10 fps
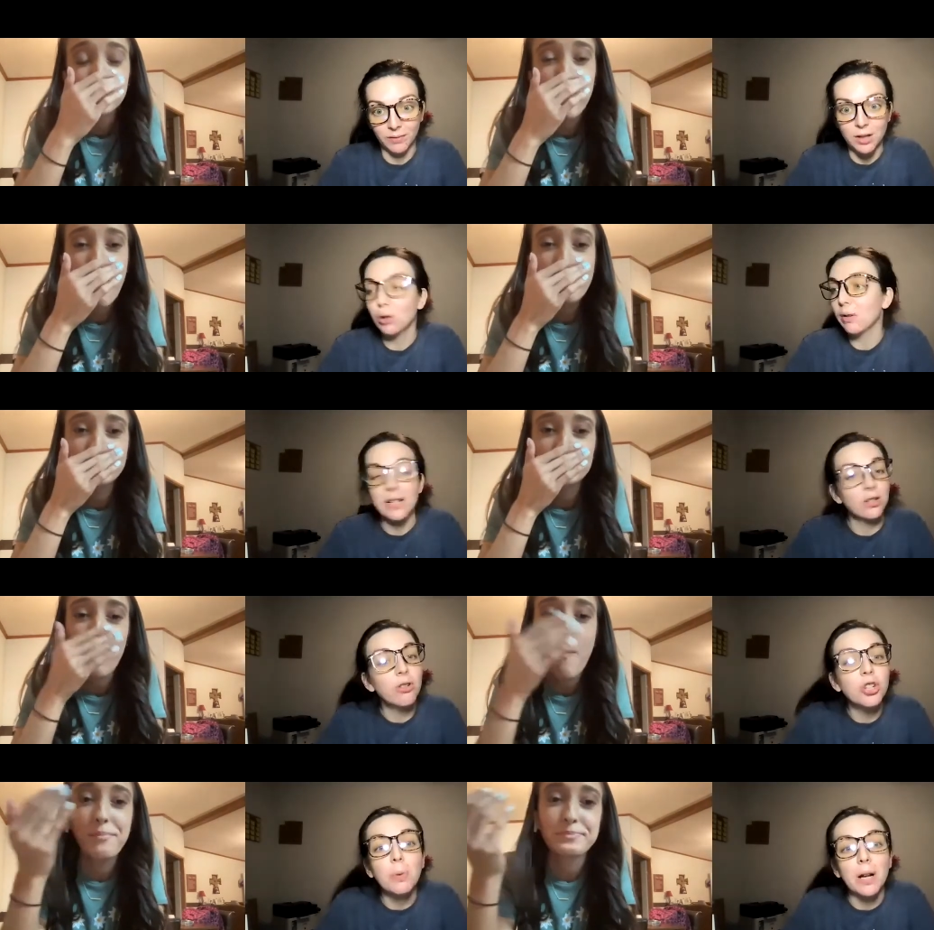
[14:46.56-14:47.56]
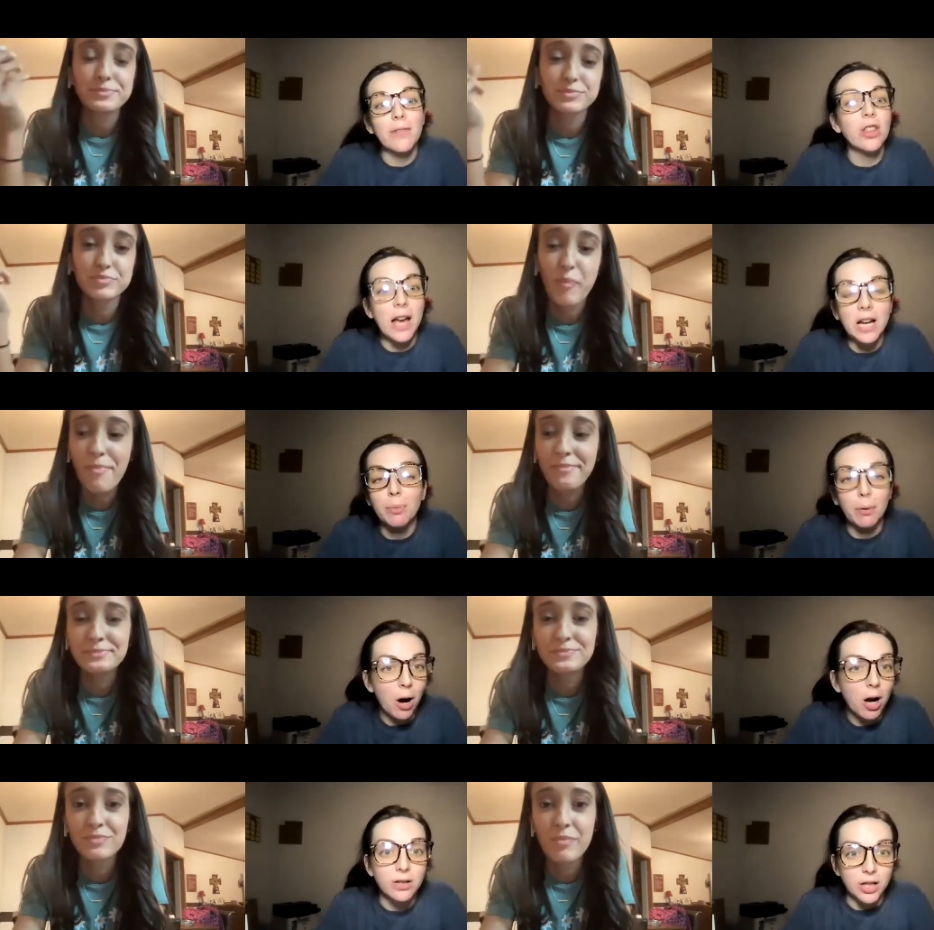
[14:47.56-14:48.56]
Speaker 1: So let's go do whatever the heck we
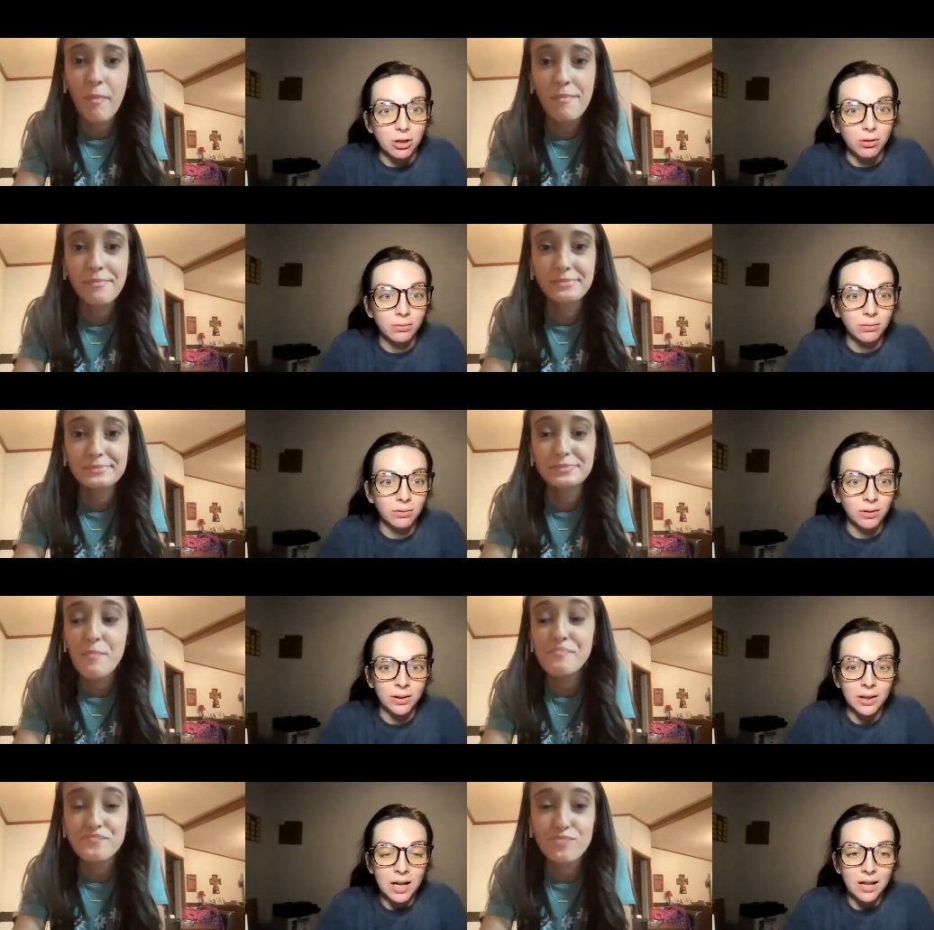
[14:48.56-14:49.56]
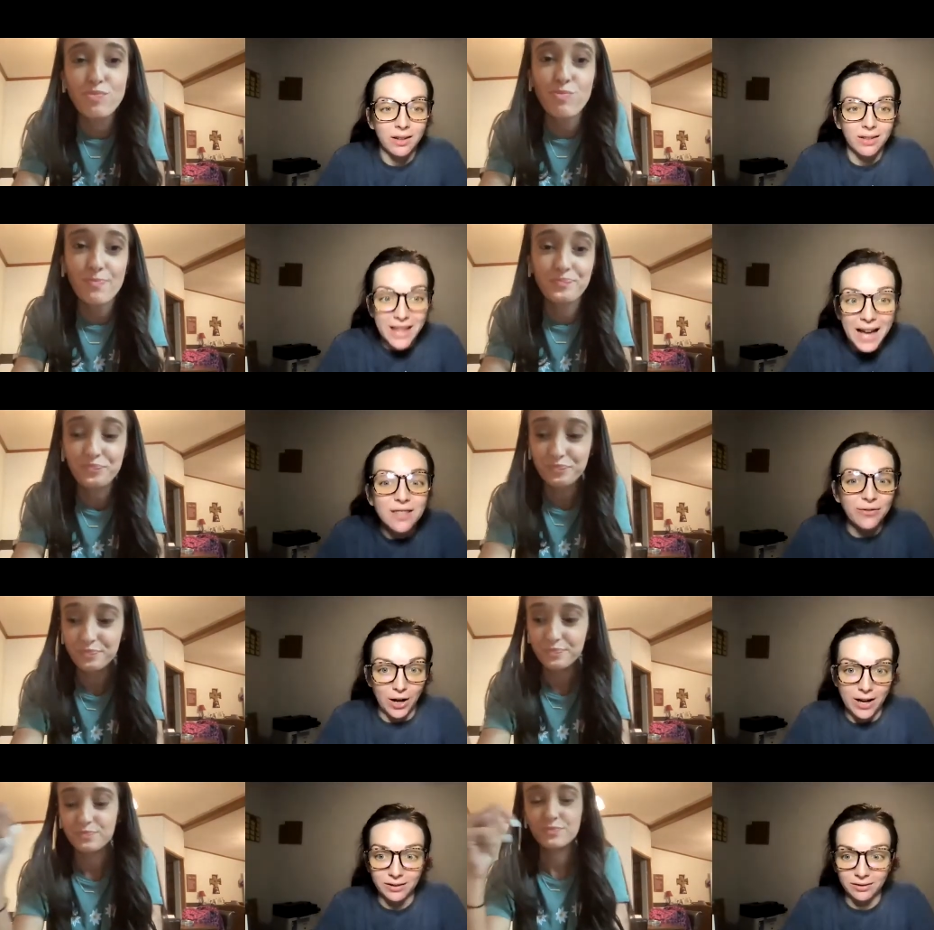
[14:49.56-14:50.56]
want to do. Mm-hmm. That's
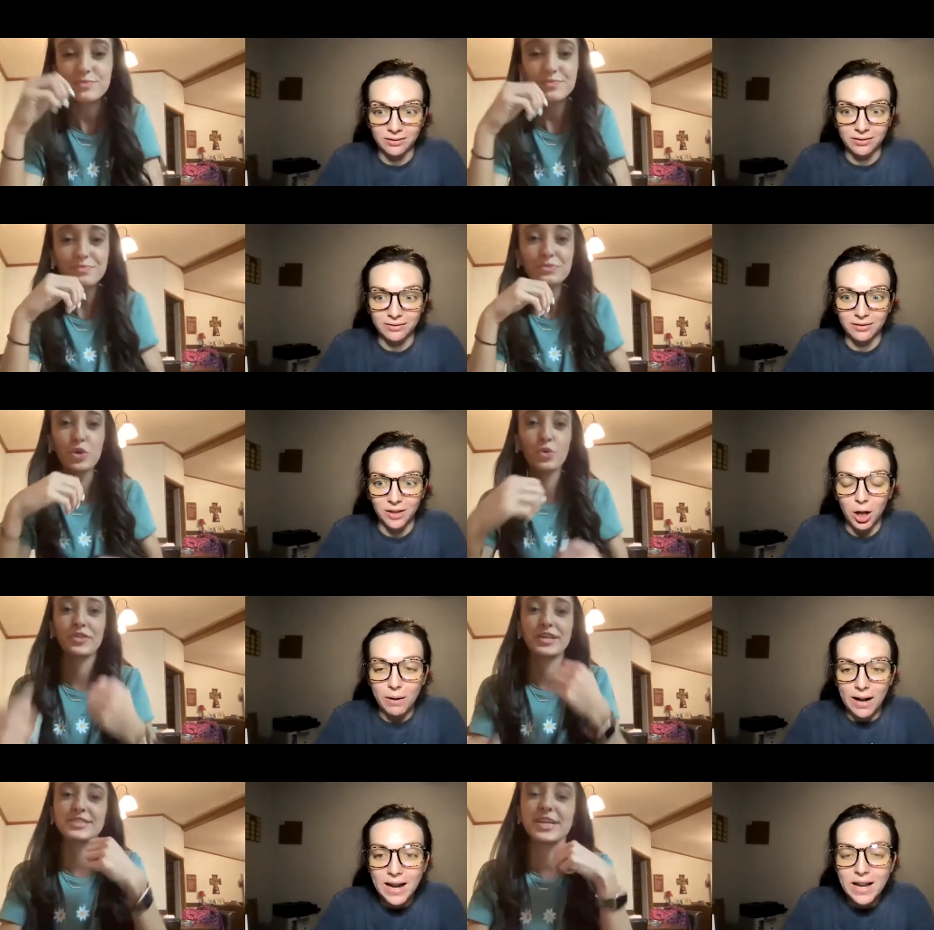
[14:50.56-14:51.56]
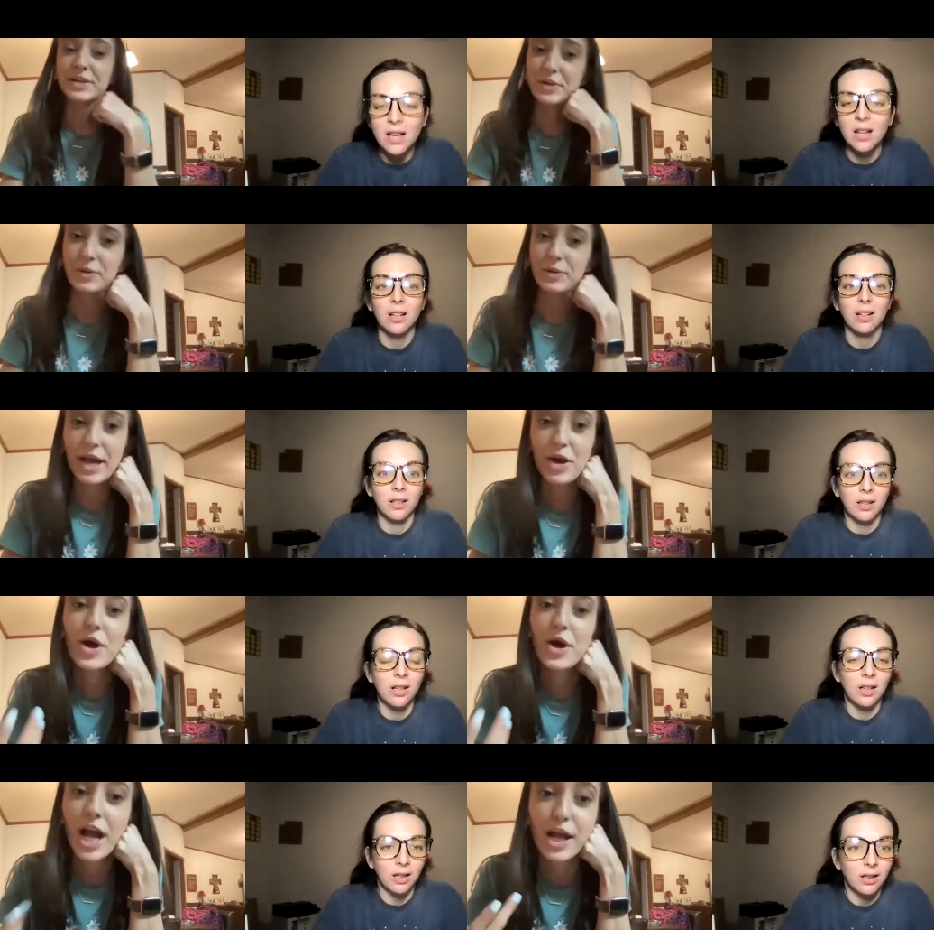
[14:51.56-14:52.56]
fun. Okay.
Speaker 2: And that's like how
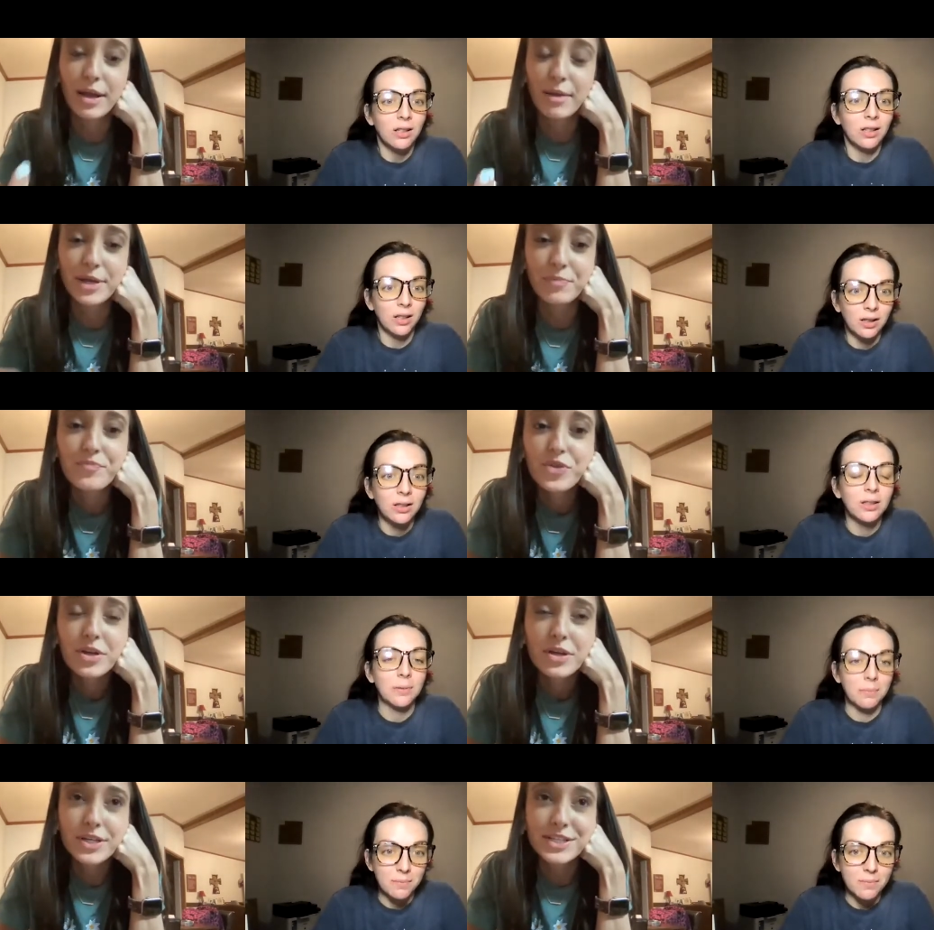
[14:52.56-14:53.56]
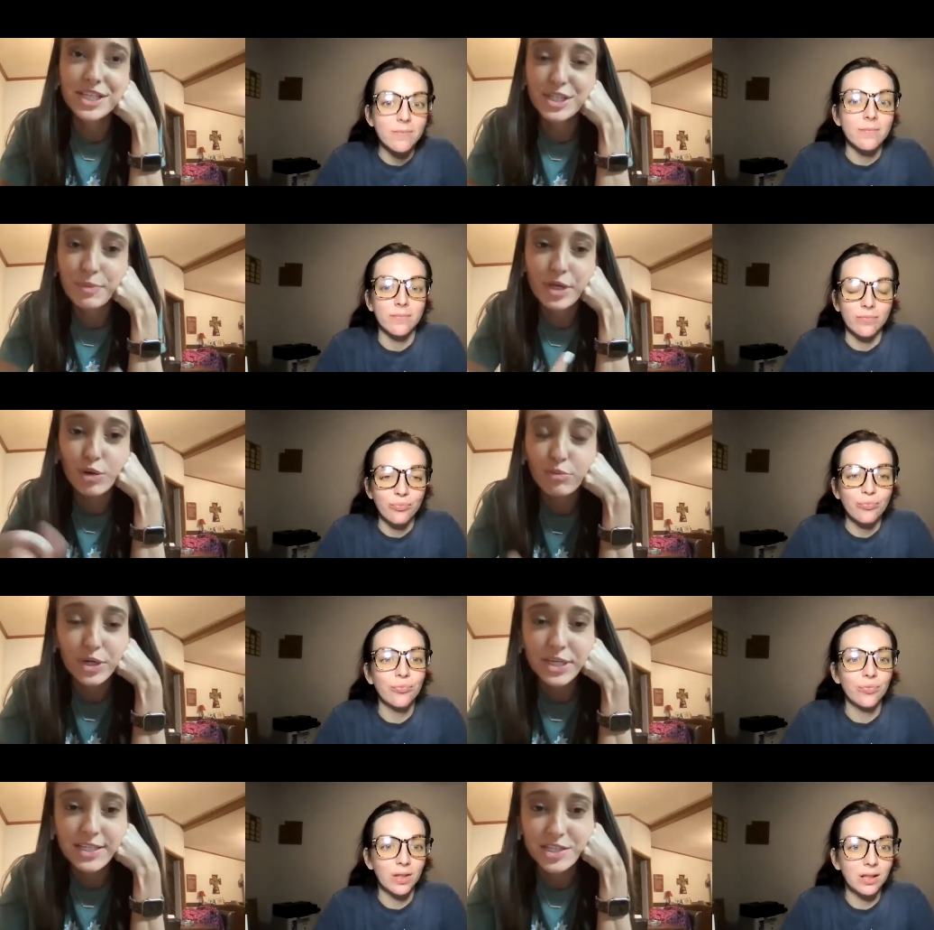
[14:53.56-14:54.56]
I got, I mean, because he's been on
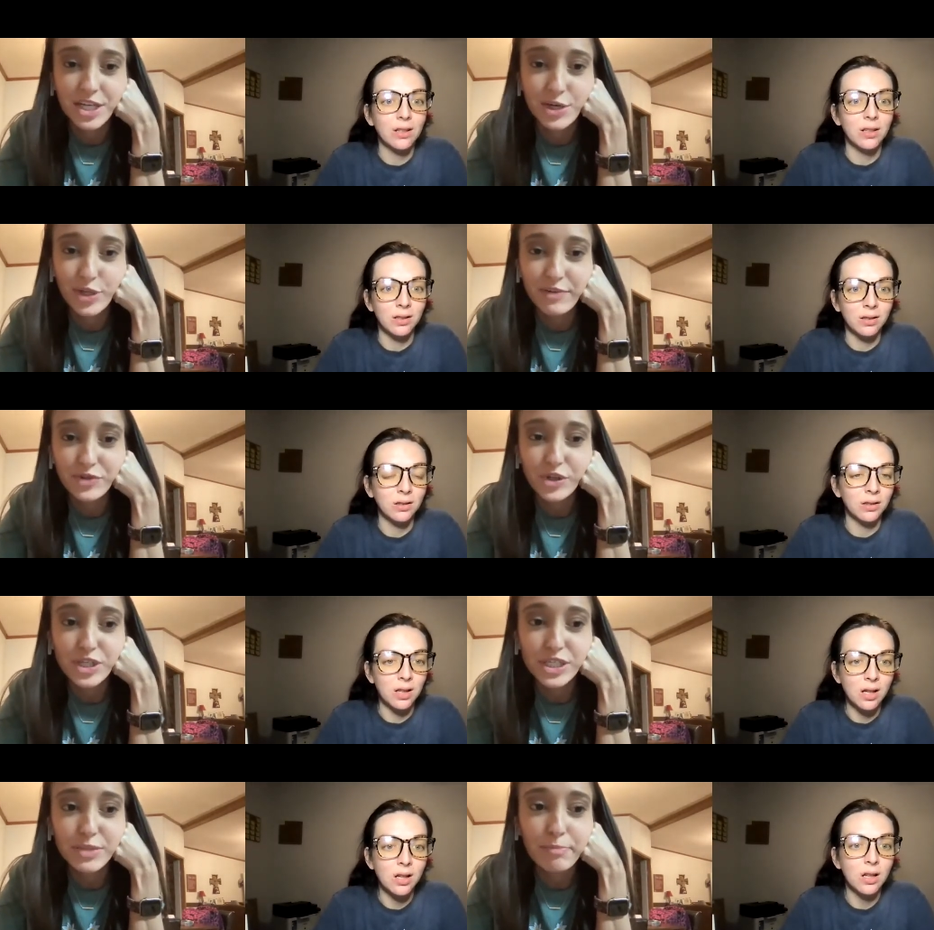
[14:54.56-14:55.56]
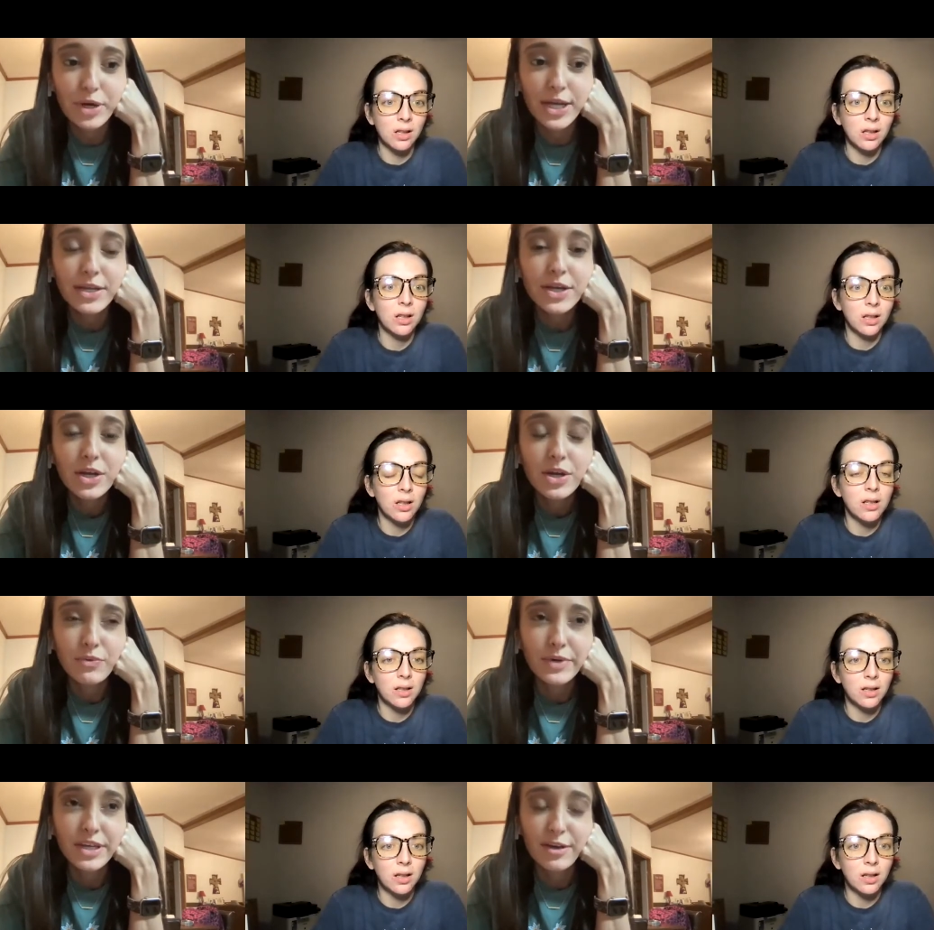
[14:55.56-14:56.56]
board. He hasn't cared that I've done this, but
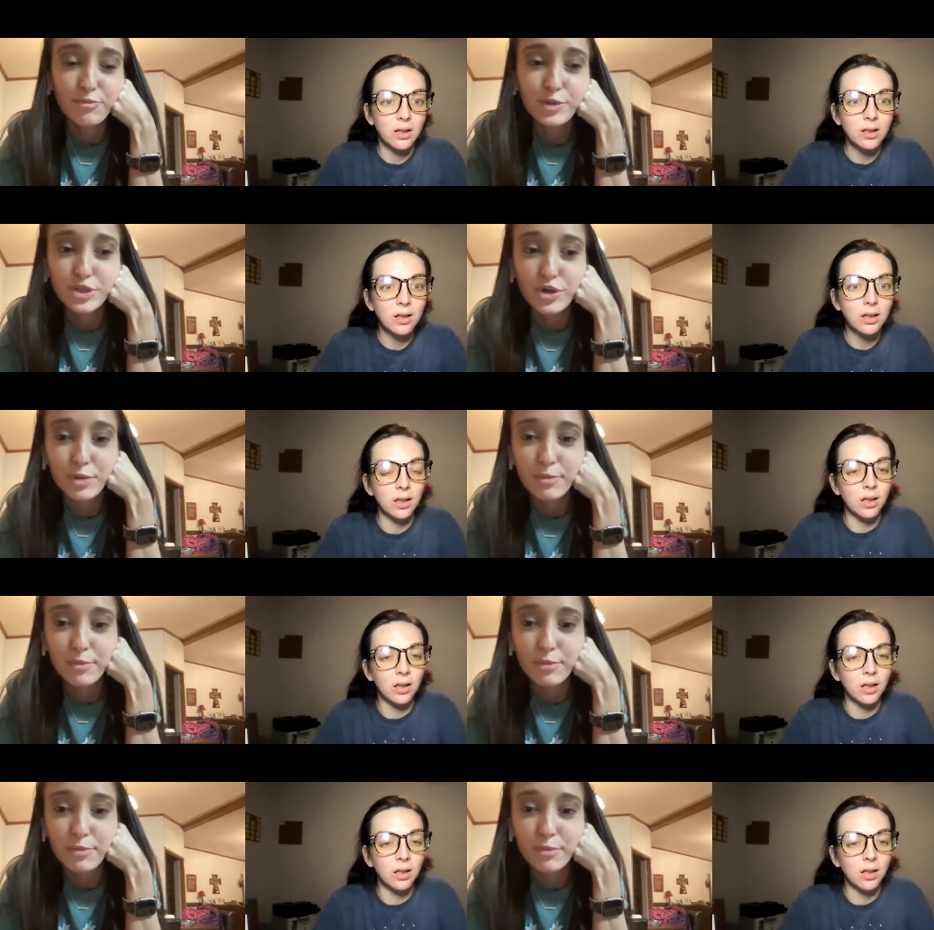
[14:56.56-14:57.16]
we have been talking